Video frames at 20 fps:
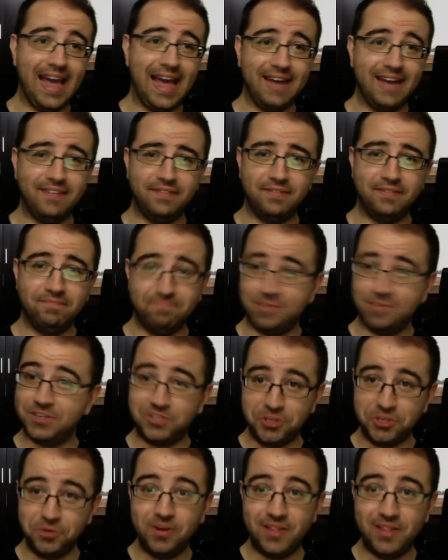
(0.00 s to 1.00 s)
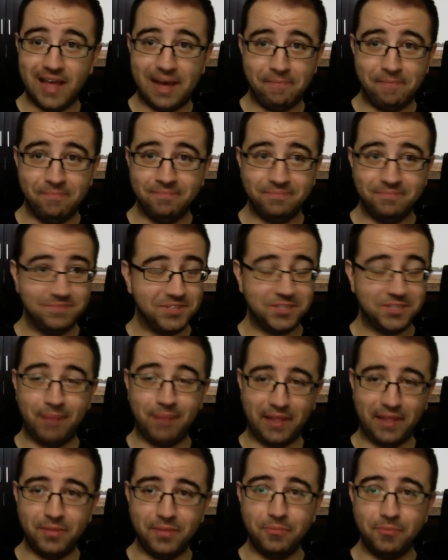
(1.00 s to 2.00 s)
And the two of them
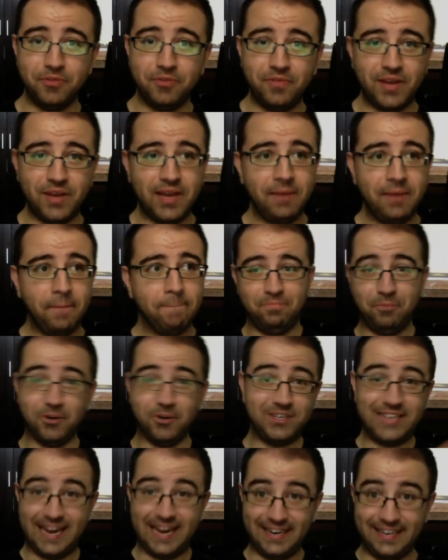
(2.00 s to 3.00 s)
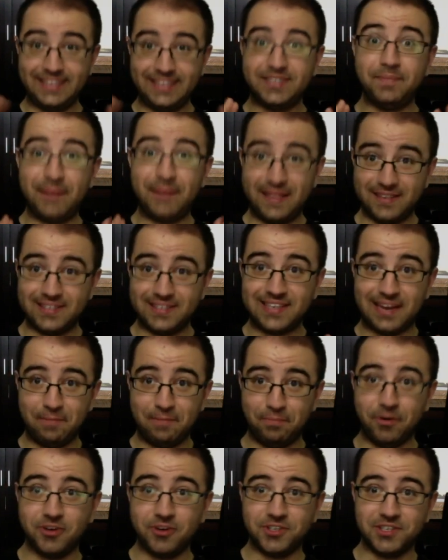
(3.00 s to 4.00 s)
spend the movie pretending to be the
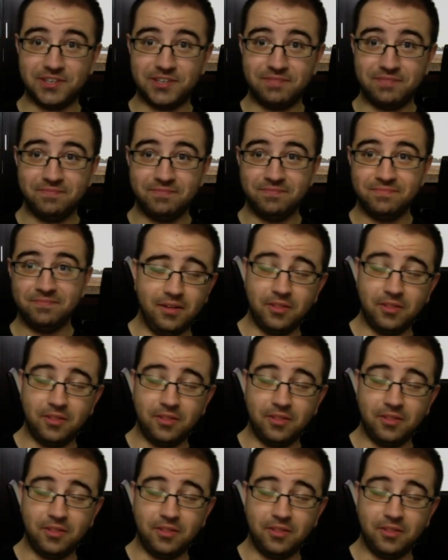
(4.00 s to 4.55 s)
same person.